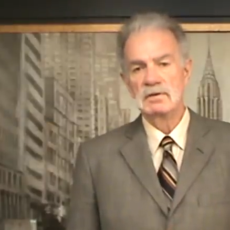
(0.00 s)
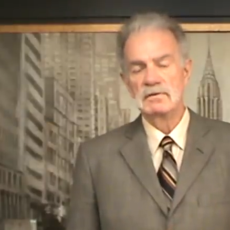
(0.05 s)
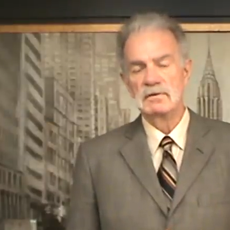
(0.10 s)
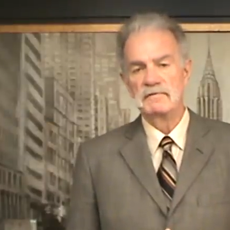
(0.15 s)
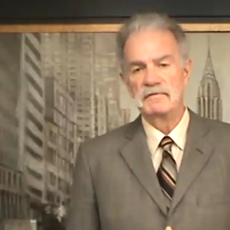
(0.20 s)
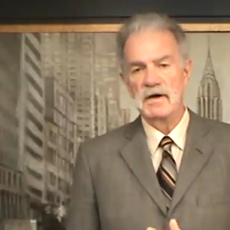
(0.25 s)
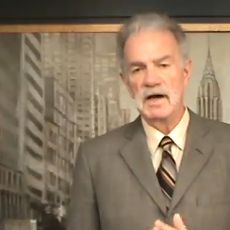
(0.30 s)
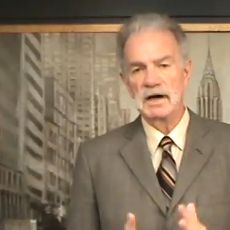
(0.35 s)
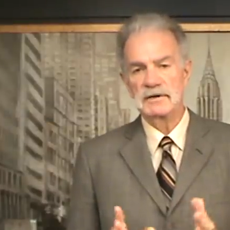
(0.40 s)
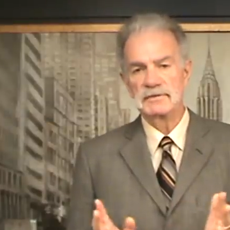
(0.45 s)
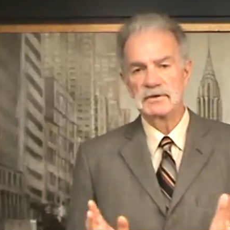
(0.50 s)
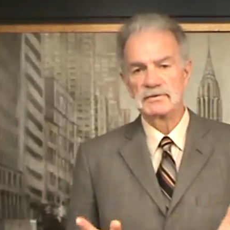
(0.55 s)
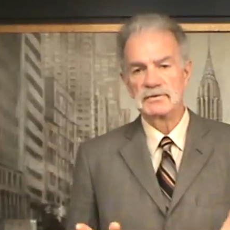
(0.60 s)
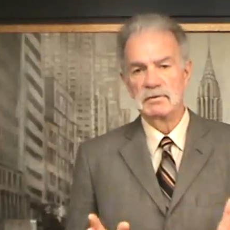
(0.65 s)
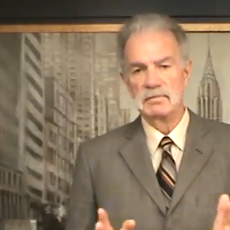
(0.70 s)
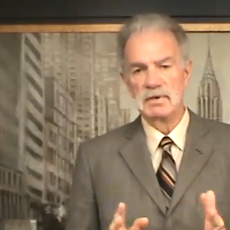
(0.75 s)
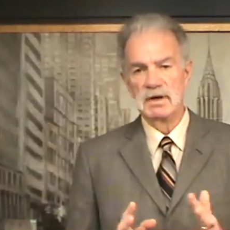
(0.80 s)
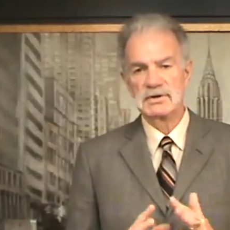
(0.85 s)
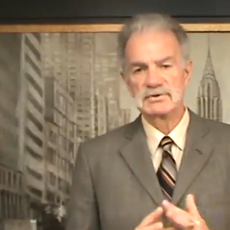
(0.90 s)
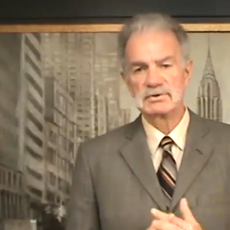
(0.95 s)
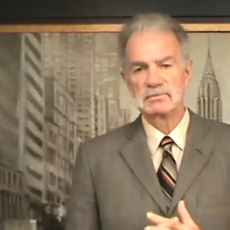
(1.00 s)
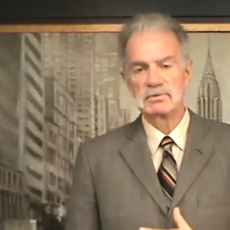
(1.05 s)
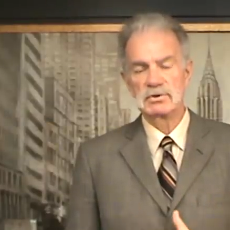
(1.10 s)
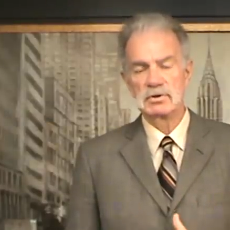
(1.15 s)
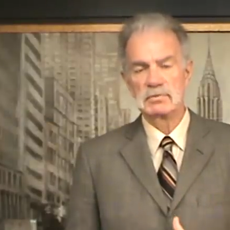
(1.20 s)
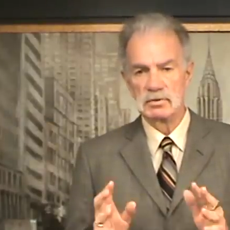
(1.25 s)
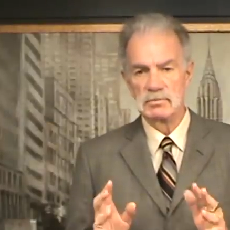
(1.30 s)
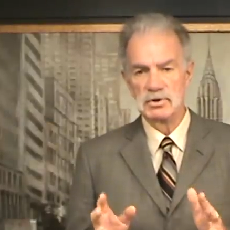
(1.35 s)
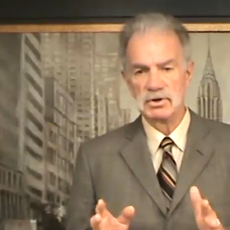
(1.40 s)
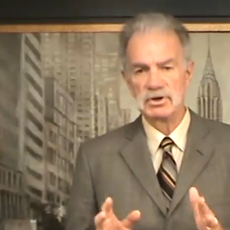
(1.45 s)
the fact that the Muslim
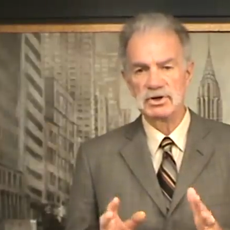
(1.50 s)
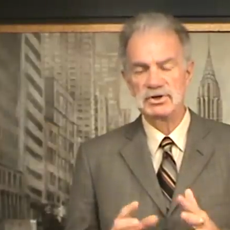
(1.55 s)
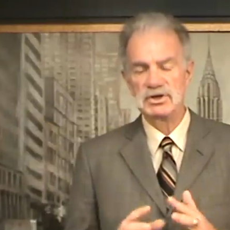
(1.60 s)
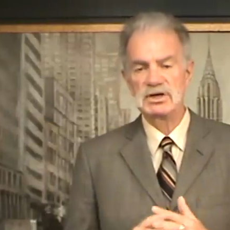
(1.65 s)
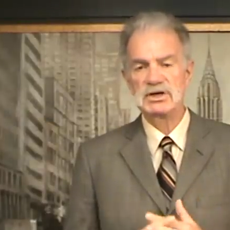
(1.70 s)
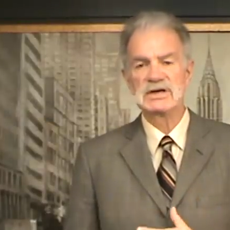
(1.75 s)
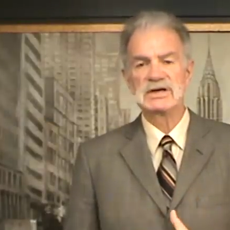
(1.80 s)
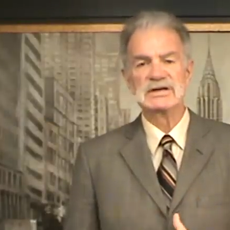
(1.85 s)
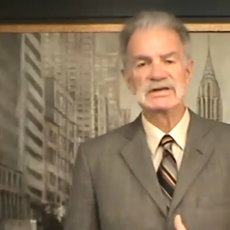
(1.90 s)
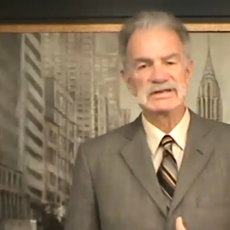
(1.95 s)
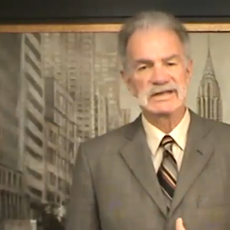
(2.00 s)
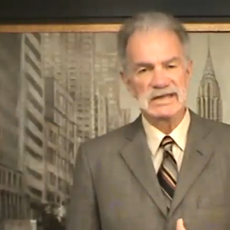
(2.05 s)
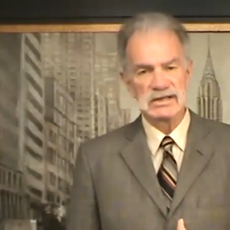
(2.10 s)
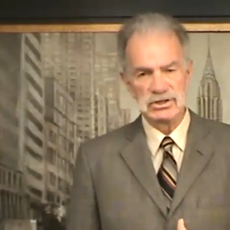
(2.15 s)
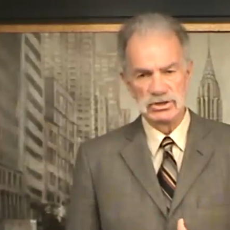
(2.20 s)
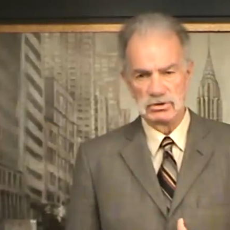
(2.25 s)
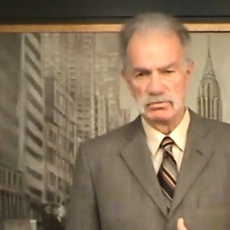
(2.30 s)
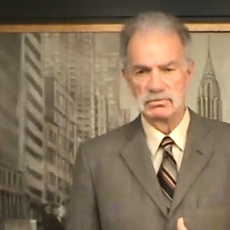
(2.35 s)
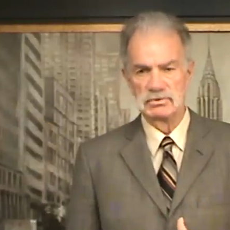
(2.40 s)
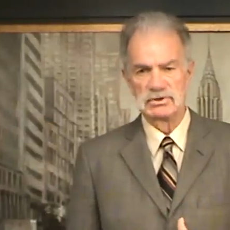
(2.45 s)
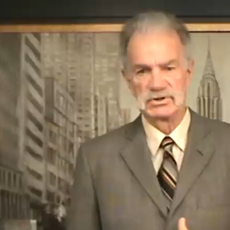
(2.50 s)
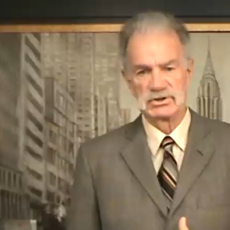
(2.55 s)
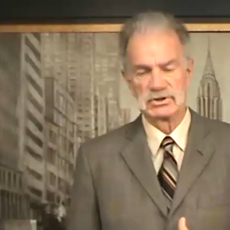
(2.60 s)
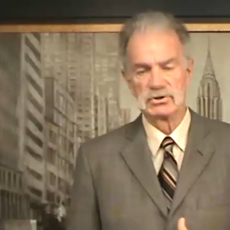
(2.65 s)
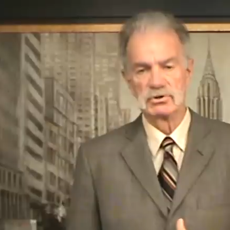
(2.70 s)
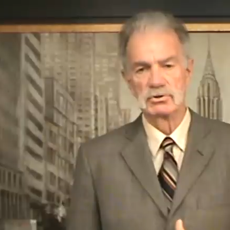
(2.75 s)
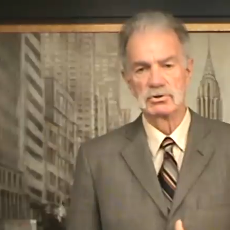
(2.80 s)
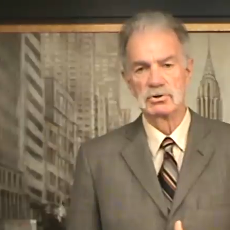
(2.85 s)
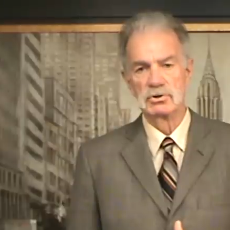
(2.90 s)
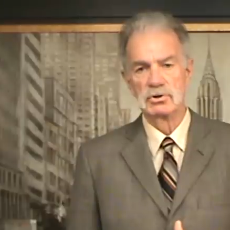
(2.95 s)
community continues
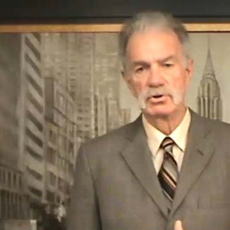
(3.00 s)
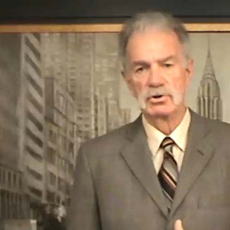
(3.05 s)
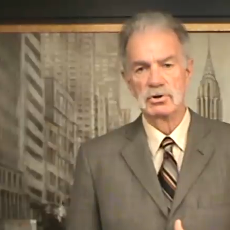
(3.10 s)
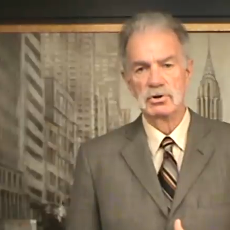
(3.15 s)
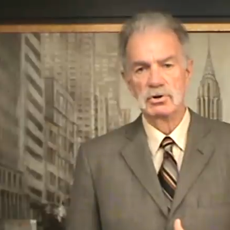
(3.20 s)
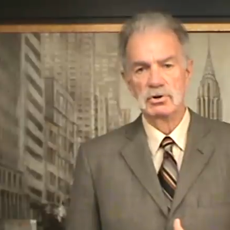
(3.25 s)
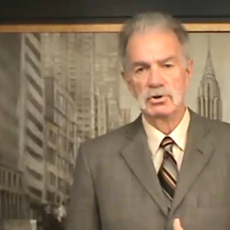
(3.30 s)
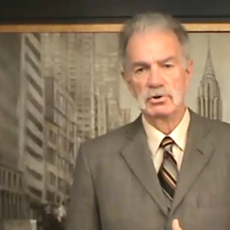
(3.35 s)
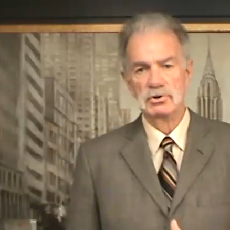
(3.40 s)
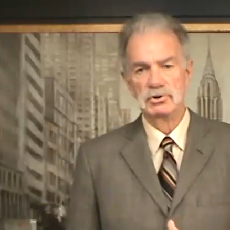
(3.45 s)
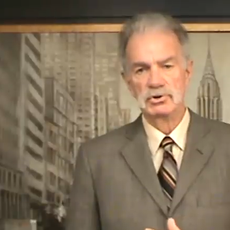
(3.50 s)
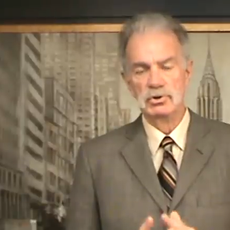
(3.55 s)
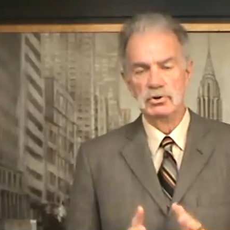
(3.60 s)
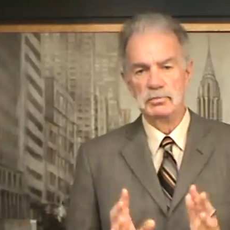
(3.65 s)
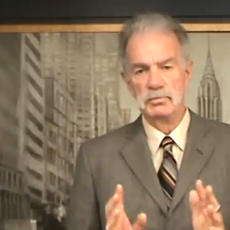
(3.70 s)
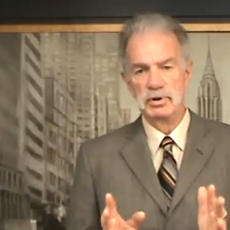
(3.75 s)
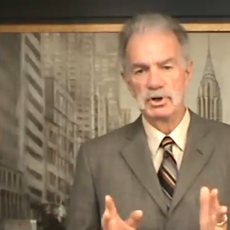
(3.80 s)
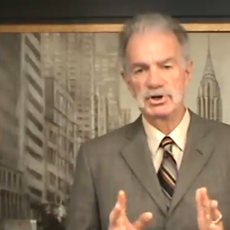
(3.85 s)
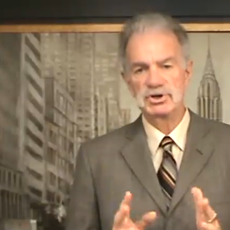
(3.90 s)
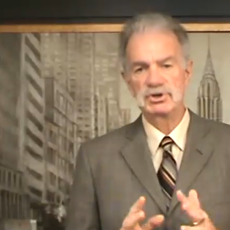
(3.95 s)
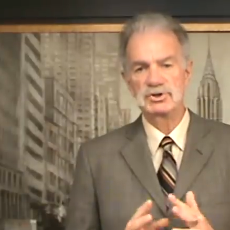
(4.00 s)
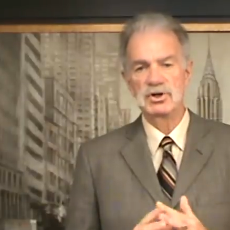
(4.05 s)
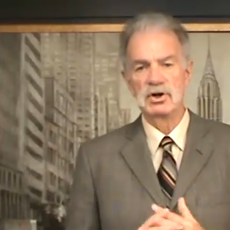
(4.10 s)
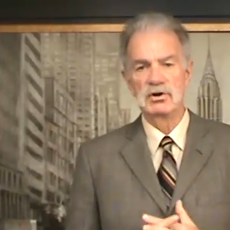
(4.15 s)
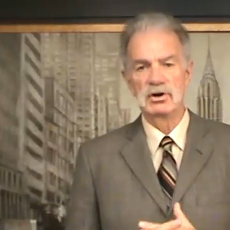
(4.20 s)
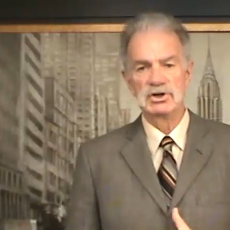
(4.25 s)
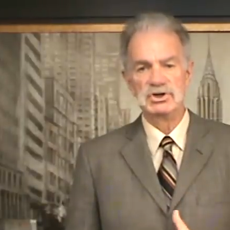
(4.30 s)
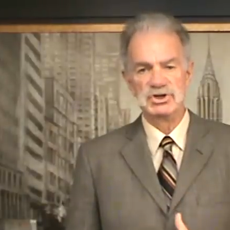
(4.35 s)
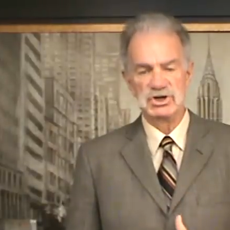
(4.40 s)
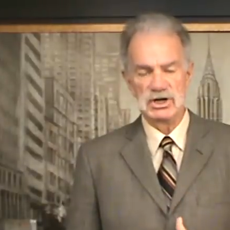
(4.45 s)
to push their
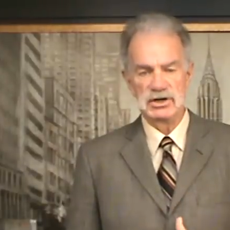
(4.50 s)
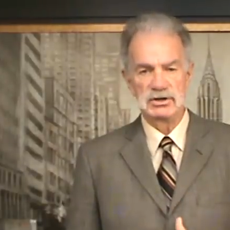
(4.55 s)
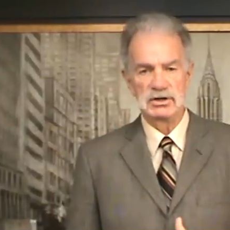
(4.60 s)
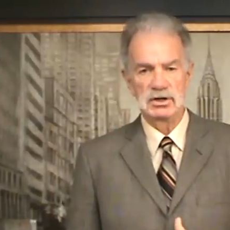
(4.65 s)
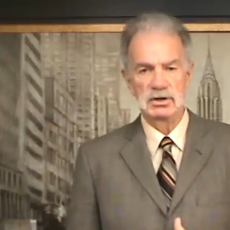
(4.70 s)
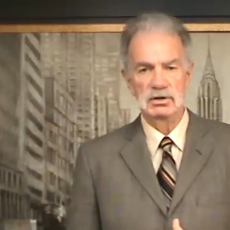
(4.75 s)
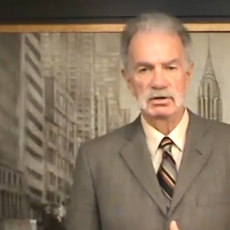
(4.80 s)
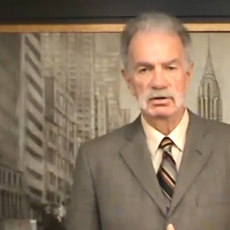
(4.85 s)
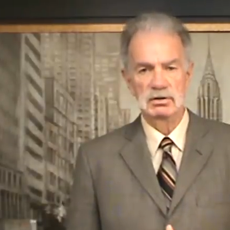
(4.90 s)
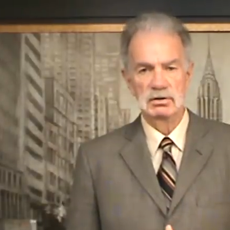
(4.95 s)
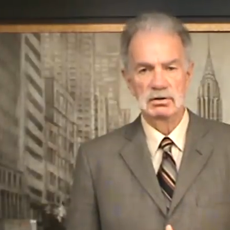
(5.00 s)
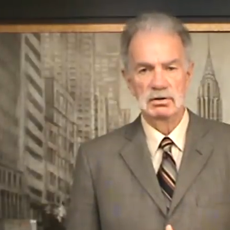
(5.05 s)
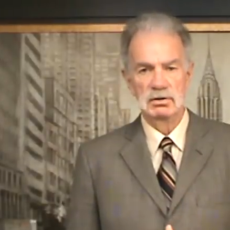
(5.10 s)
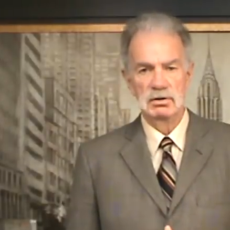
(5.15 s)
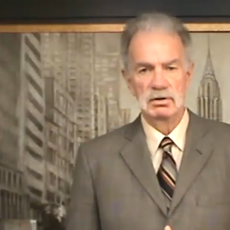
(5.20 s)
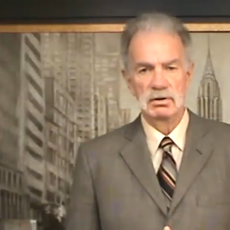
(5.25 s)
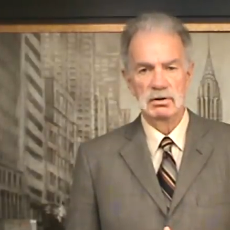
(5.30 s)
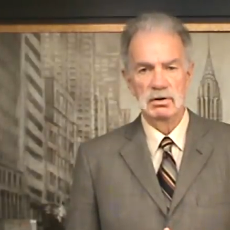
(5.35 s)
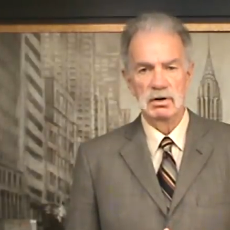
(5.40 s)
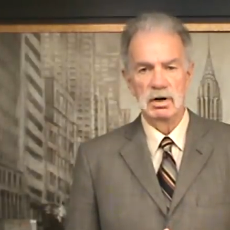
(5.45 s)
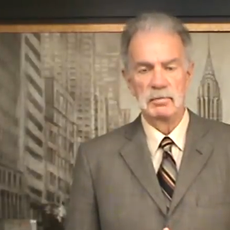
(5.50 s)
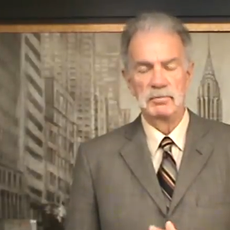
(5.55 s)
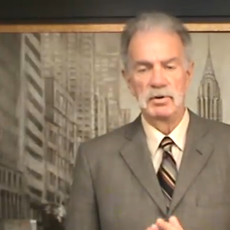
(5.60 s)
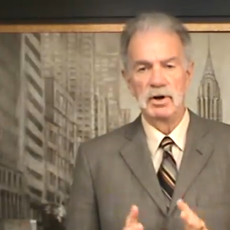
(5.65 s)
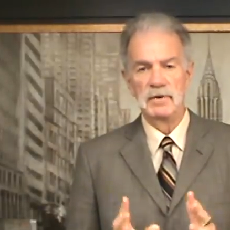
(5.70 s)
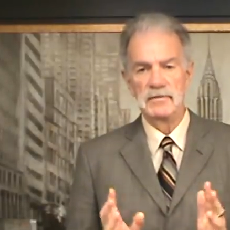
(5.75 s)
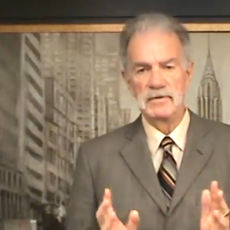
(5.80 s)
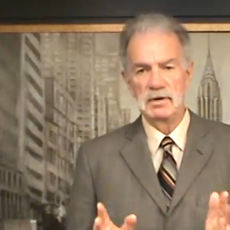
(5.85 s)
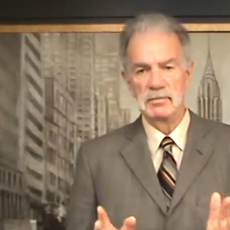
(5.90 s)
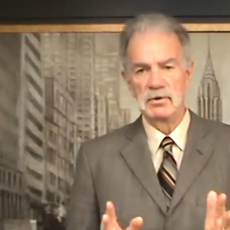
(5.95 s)
agenda
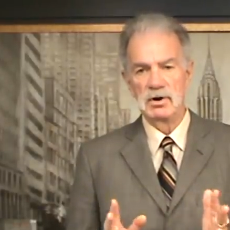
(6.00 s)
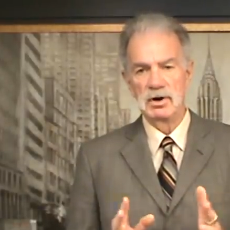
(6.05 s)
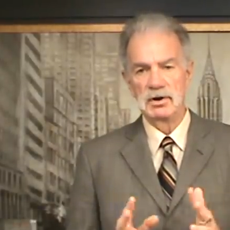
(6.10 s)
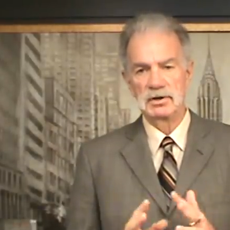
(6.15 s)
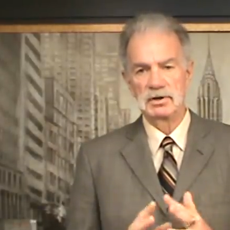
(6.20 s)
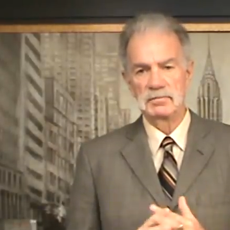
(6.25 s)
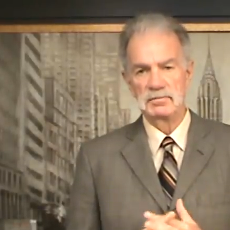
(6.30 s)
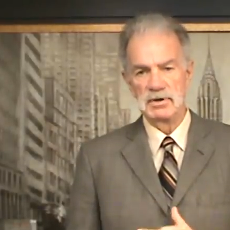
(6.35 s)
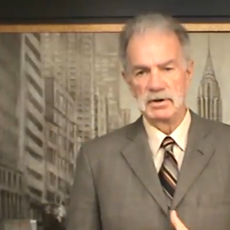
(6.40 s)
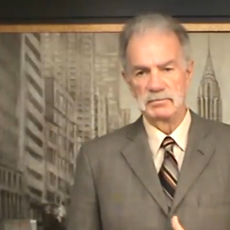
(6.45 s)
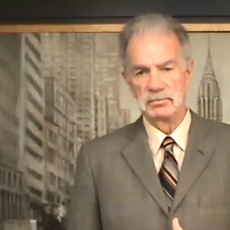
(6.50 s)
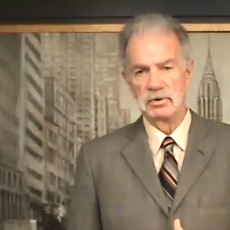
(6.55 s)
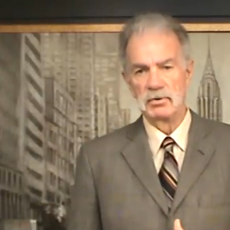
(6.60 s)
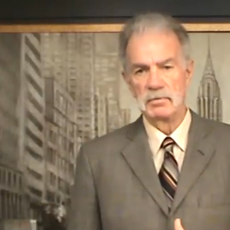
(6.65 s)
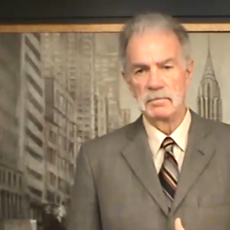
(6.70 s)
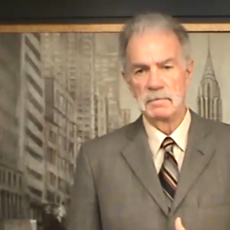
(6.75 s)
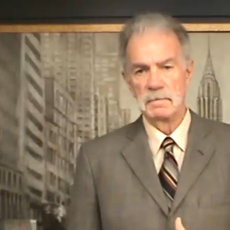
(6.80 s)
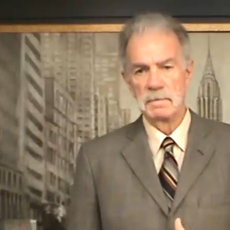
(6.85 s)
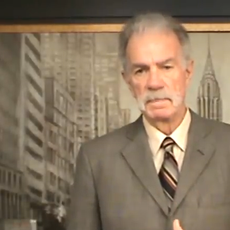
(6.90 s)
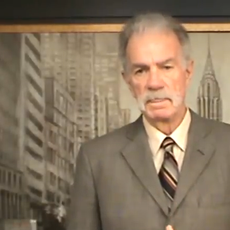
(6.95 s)
upon the American people.